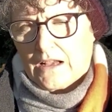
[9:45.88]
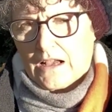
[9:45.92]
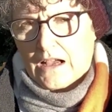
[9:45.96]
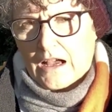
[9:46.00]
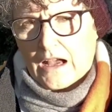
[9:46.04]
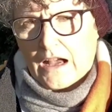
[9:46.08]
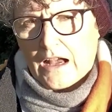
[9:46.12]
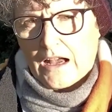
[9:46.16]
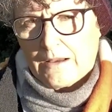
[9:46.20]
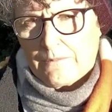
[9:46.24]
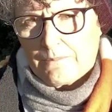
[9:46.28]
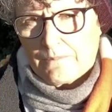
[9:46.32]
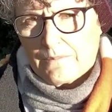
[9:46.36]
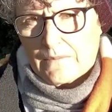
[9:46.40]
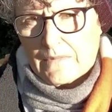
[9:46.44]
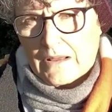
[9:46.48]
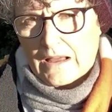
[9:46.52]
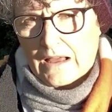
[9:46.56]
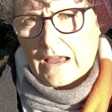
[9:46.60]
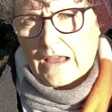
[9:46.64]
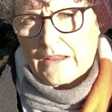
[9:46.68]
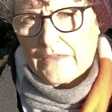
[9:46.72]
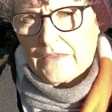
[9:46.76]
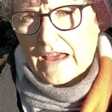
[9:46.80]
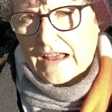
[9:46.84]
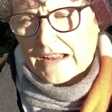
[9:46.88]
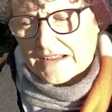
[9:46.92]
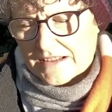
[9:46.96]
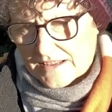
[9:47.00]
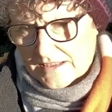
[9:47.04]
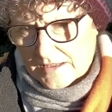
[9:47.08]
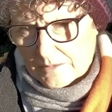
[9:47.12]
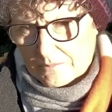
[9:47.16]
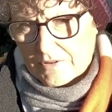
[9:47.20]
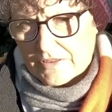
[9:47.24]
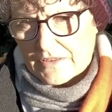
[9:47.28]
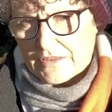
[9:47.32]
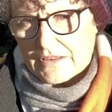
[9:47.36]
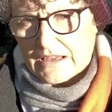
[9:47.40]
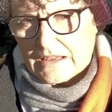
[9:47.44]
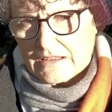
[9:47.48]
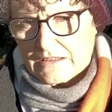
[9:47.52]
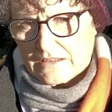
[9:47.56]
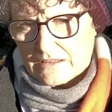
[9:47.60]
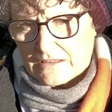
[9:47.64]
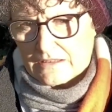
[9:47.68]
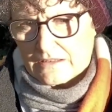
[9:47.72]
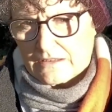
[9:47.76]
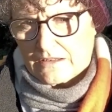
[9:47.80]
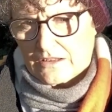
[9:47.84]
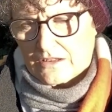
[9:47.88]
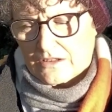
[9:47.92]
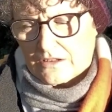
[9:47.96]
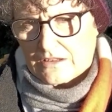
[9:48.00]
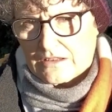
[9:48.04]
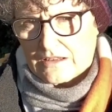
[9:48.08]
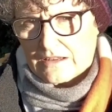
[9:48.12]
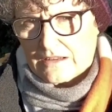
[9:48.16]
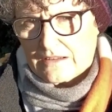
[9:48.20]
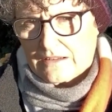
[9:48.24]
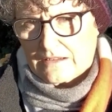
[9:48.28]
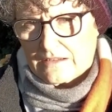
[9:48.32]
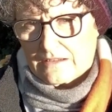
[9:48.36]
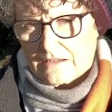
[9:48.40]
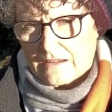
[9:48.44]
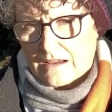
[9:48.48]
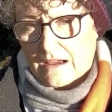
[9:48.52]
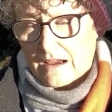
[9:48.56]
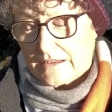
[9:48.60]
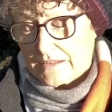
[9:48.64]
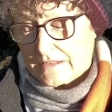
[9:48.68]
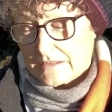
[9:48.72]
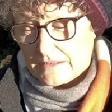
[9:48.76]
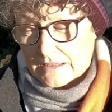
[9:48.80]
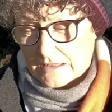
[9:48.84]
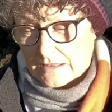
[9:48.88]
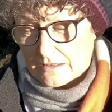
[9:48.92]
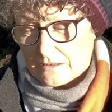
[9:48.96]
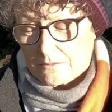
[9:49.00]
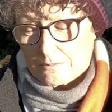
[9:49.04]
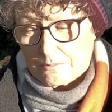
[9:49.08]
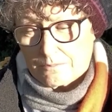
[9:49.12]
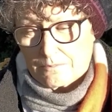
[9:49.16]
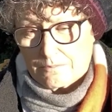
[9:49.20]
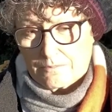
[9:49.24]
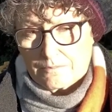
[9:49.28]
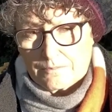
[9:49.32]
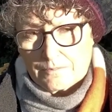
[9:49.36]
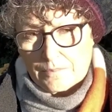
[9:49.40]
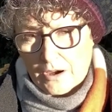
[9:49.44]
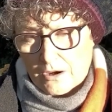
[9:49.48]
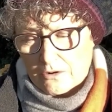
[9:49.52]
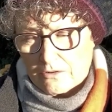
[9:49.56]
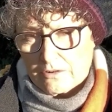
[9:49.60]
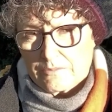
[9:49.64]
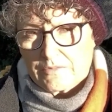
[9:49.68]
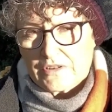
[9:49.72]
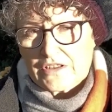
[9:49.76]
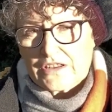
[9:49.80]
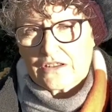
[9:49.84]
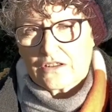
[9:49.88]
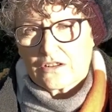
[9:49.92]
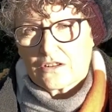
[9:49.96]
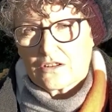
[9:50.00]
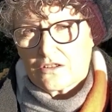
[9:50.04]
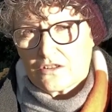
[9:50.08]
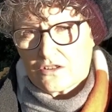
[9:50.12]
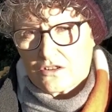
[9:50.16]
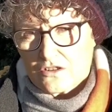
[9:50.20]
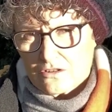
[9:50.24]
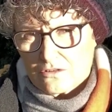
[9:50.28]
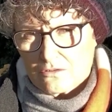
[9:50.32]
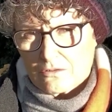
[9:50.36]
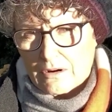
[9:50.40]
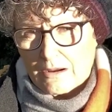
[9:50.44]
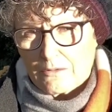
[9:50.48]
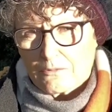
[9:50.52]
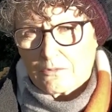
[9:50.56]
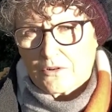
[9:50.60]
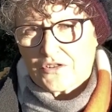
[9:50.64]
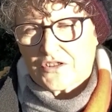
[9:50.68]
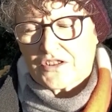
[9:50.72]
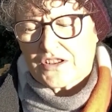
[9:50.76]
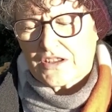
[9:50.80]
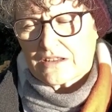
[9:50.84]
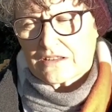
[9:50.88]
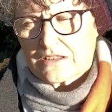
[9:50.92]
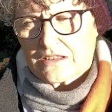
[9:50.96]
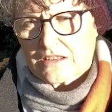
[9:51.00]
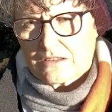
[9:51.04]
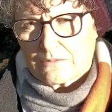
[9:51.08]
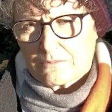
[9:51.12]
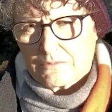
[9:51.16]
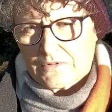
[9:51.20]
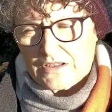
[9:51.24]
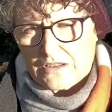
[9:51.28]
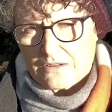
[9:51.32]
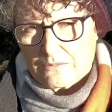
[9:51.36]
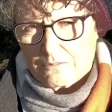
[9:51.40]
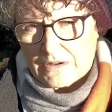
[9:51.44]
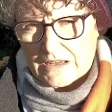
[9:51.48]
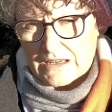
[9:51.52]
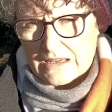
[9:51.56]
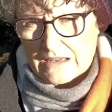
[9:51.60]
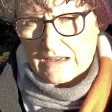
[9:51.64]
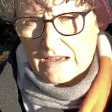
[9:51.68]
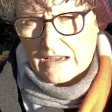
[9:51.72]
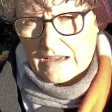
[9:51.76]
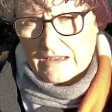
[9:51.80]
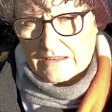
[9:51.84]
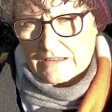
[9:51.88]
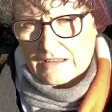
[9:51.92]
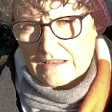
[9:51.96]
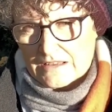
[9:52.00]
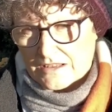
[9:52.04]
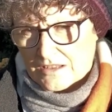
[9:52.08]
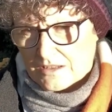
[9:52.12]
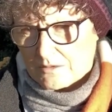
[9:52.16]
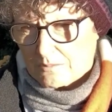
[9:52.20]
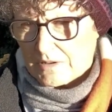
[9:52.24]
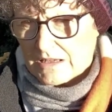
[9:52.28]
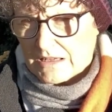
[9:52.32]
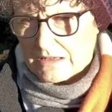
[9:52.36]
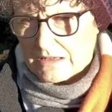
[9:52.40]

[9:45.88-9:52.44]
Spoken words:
And that's something that I think poems can do. I wanted these to be